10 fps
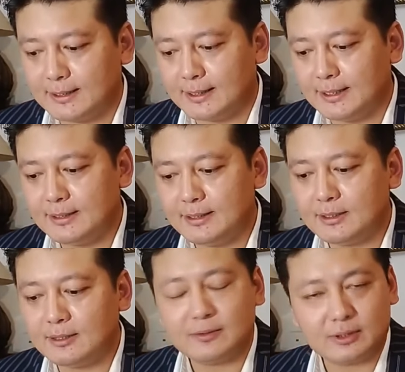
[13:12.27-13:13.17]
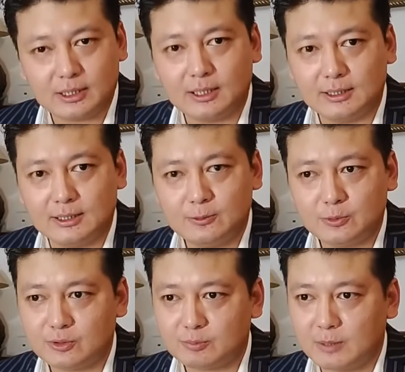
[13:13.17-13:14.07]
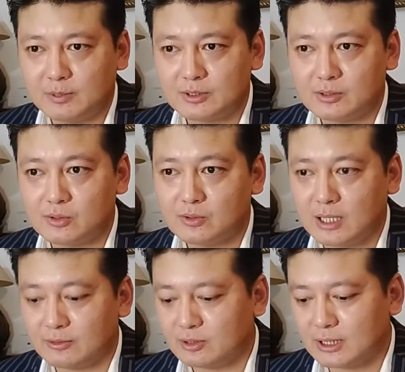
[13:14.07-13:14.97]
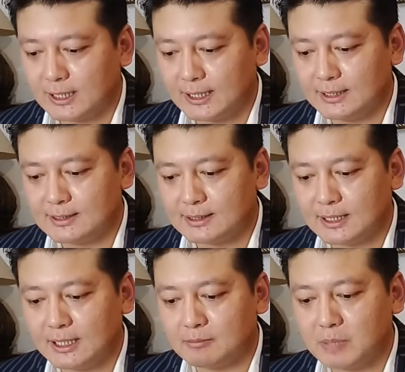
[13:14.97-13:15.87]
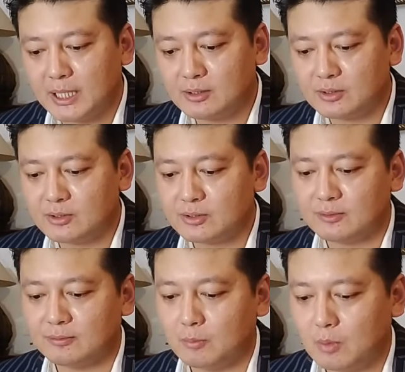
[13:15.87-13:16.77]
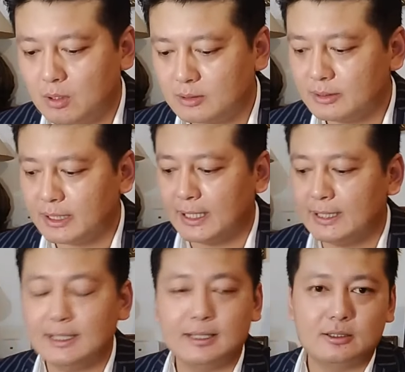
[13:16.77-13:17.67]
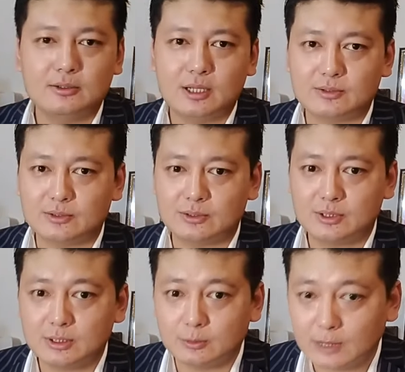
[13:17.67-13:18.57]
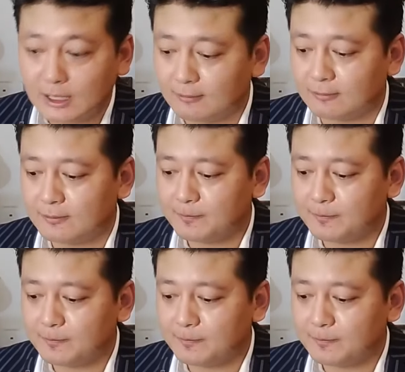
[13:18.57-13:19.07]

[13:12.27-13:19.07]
India After Gandhi, which was published in 2008, and Makers of Modern India in 2012,